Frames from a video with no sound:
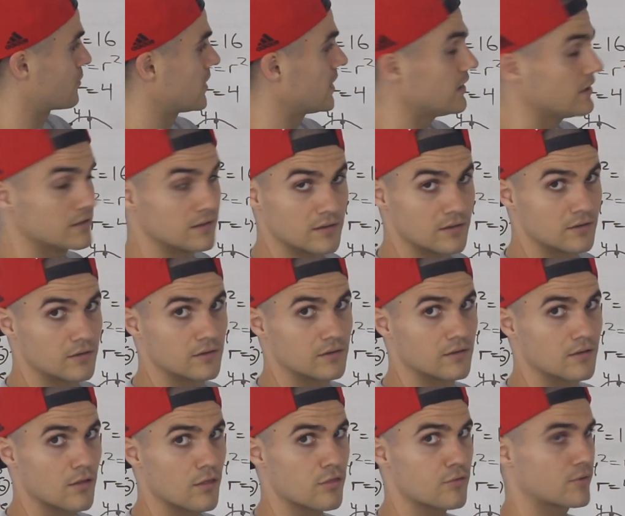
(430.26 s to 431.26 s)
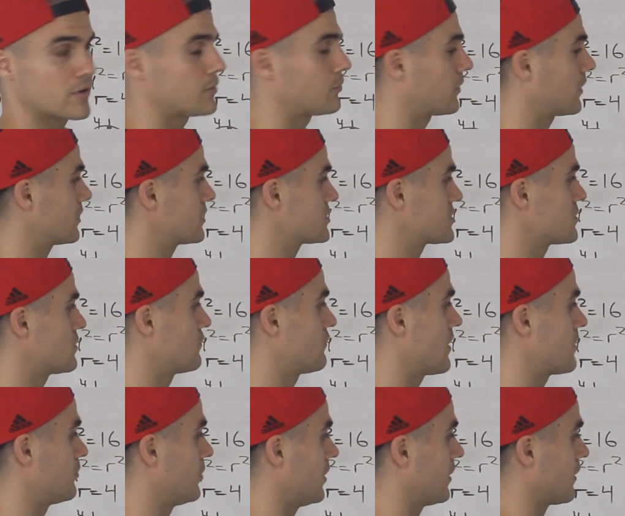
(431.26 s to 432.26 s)
3, 3 works. So if
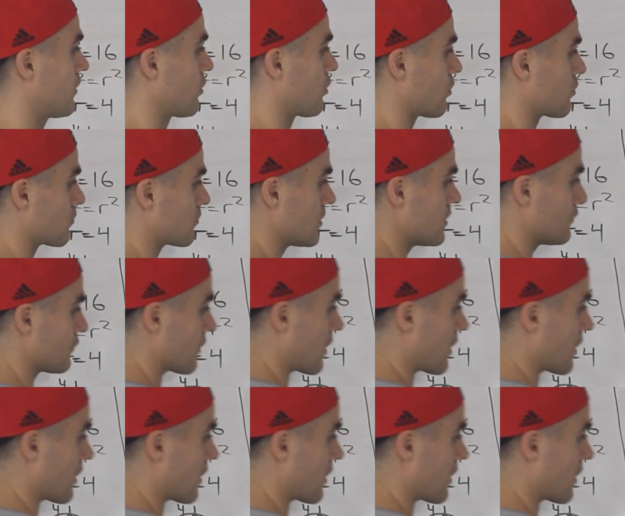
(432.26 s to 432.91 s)
I plug in 3